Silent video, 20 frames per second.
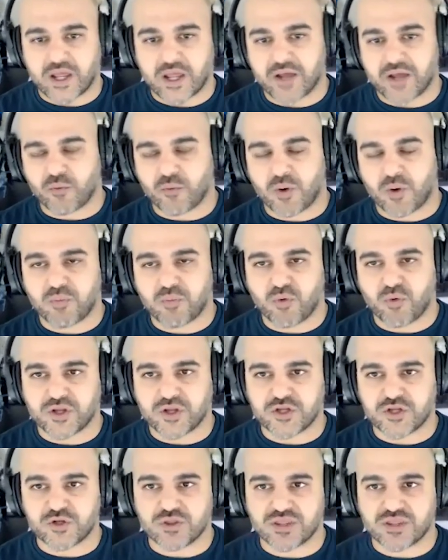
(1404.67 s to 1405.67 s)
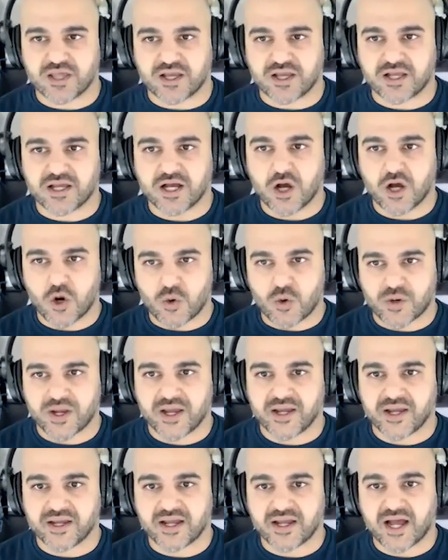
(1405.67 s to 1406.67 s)
At what point you think,
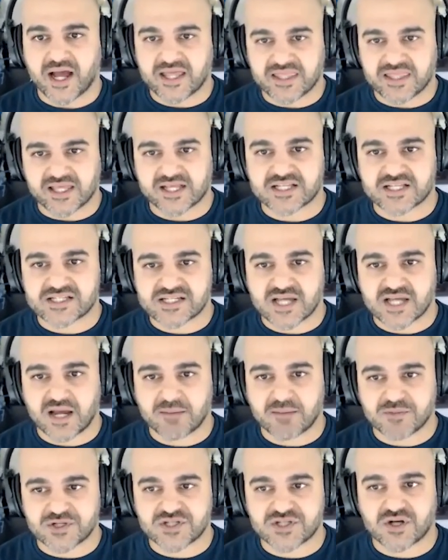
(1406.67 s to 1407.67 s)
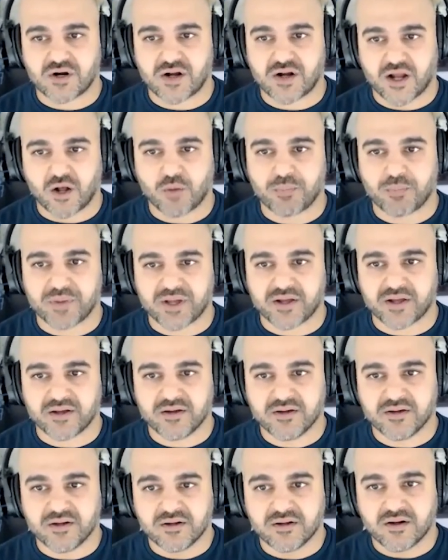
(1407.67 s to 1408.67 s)
okay, I think it's time to start helping
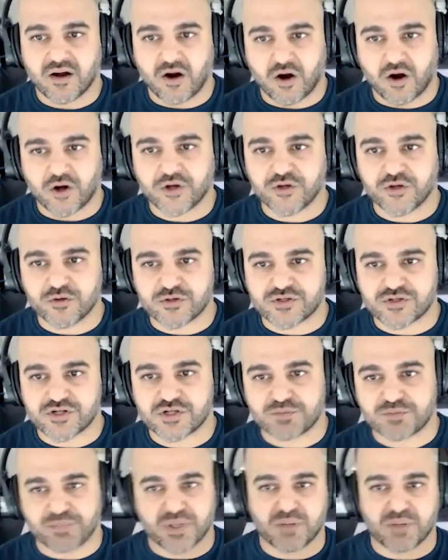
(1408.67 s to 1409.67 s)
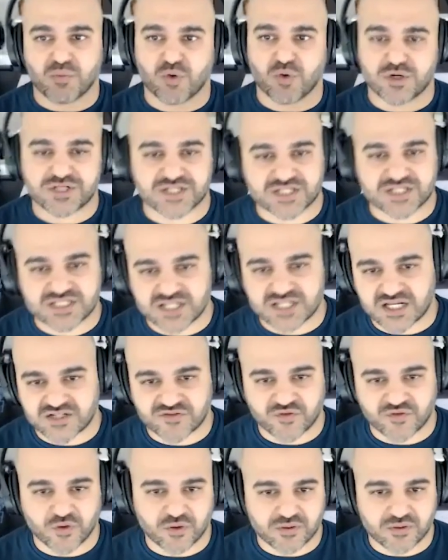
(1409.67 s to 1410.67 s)
our users be more
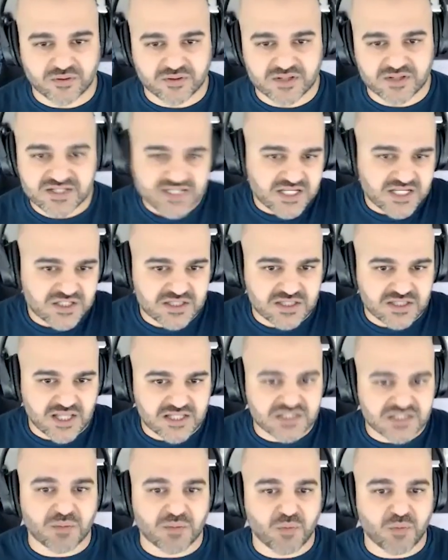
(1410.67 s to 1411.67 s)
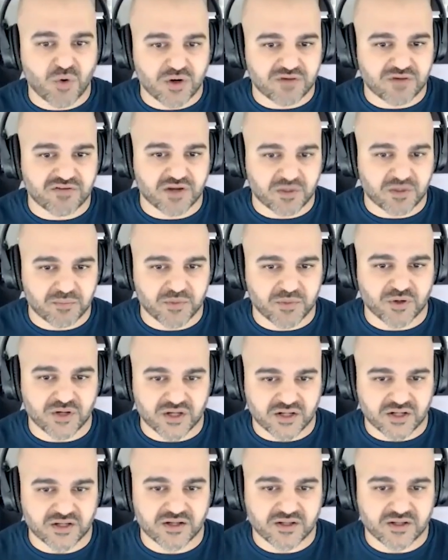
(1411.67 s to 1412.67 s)
successful? Because that's the point of a
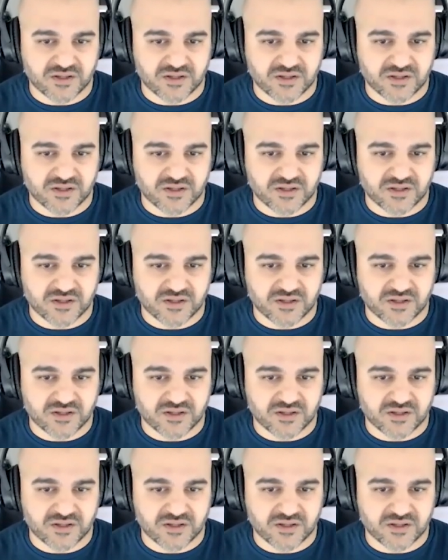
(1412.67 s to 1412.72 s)
community.